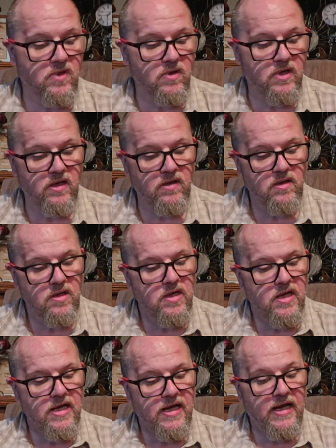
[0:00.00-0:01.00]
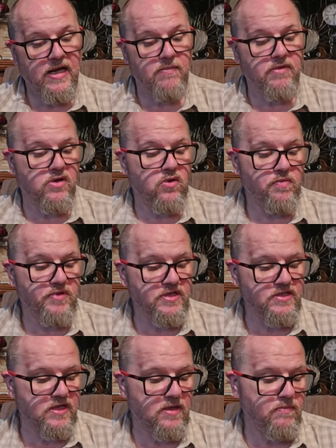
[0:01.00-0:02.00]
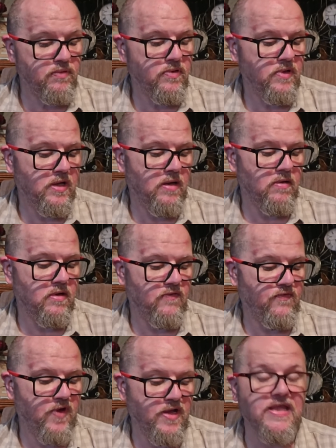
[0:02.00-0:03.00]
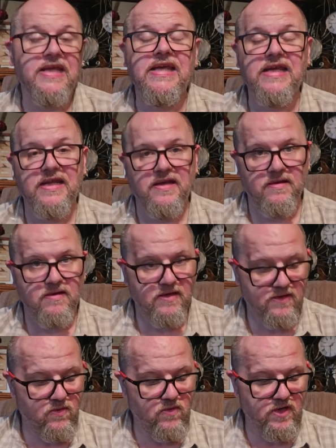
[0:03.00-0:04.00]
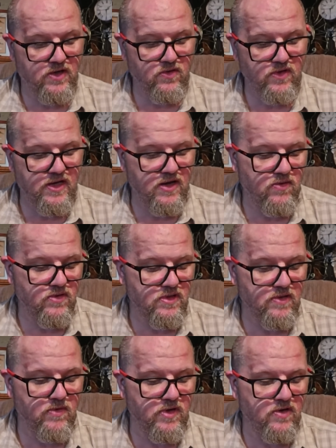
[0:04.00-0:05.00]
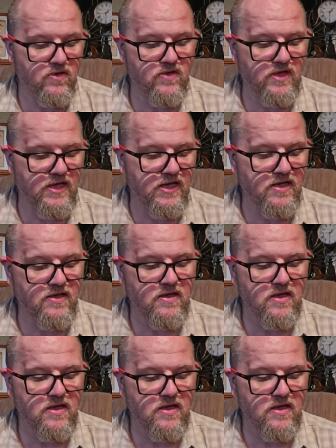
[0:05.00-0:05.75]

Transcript: Okay, and I'm going to open this up, and I'm going to find the in. I don't want to do the out. I want to do the in,